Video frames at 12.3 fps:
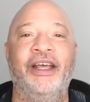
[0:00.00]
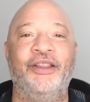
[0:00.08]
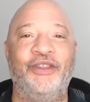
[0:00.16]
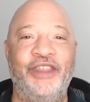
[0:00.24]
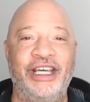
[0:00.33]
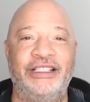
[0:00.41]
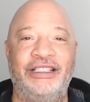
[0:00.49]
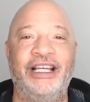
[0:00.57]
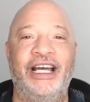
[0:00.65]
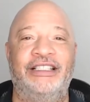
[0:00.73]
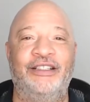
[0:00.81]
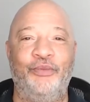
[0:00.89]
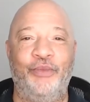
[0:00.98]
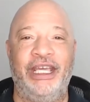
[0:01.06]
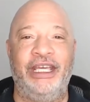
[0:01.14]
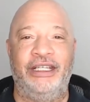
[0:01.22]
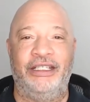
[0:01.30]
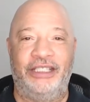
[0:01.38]
This doesn't
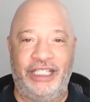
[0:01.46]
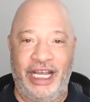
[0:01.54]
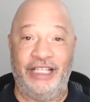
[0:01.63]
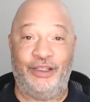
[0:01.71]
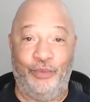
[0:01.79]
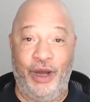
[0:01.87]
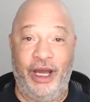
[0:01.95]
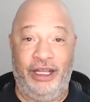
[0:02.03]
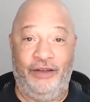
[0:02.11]
mean chase money.